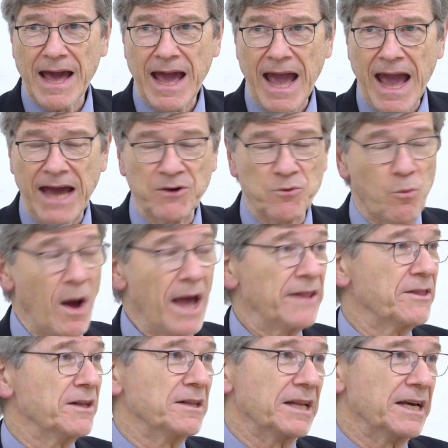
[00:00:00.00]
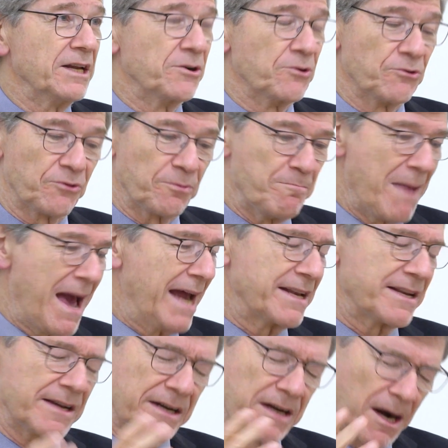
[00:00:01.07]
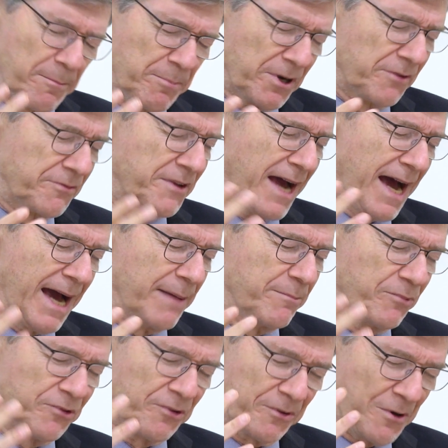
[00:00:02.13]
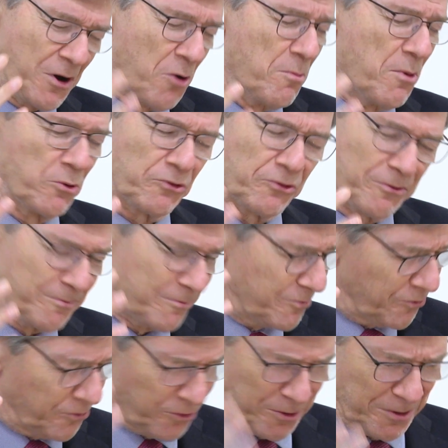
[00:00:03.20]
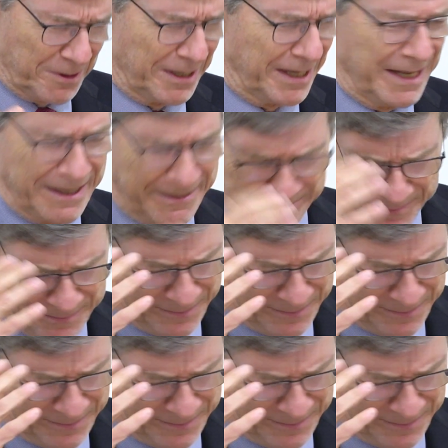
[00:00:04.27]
And when the leaders met a couple of times, almost certainly